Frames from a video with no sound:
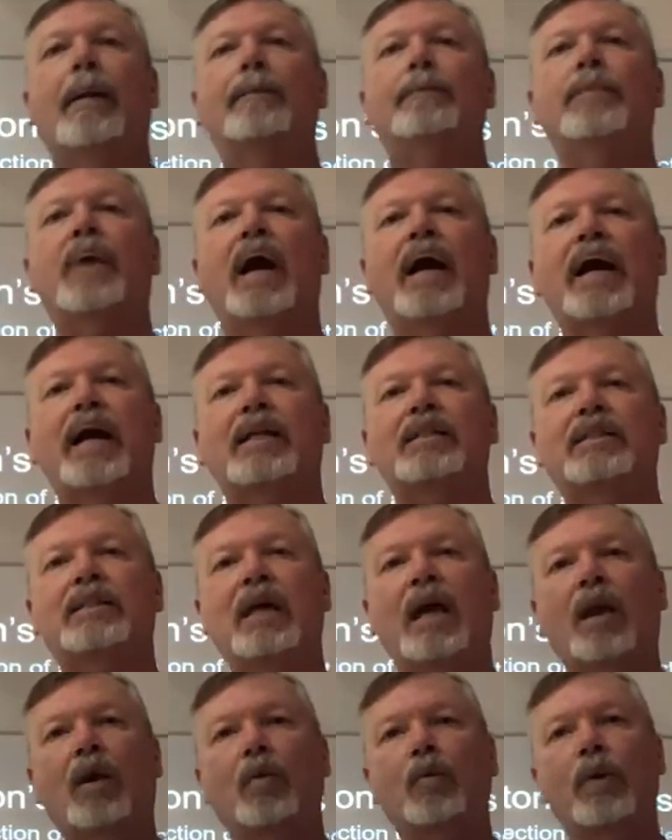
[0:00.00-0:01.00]
My
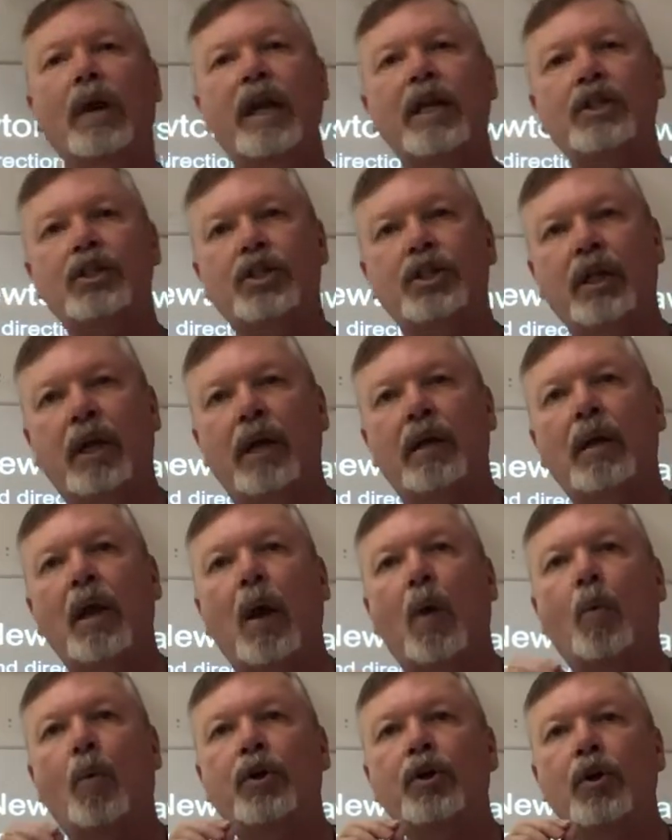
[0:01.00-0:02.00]

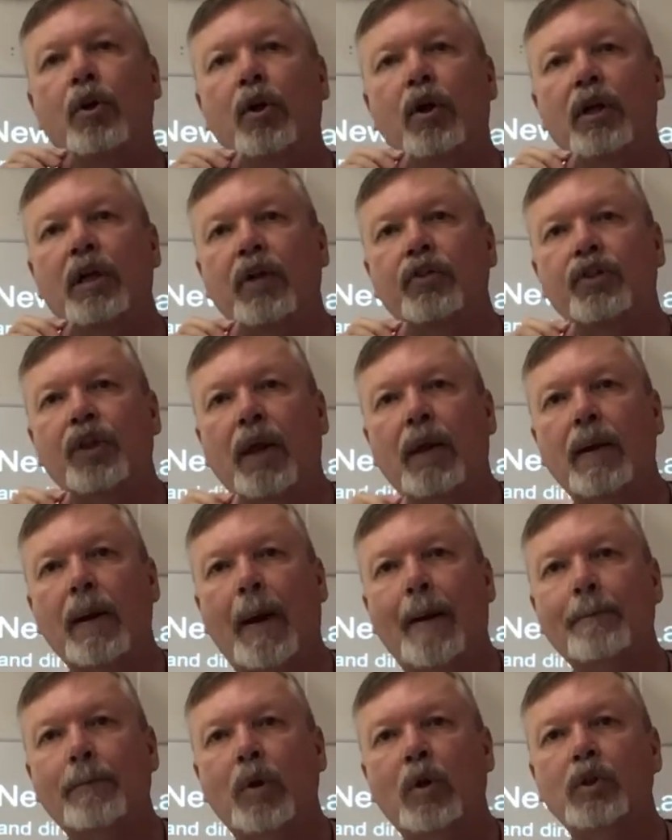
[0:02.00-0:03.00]
acceleration, when you look at the
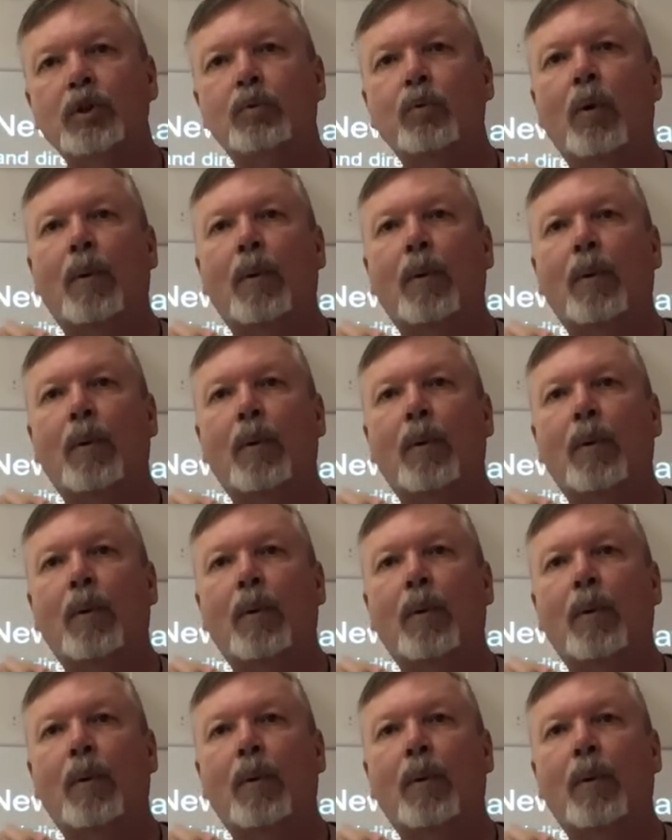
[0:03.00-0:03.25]
numbers,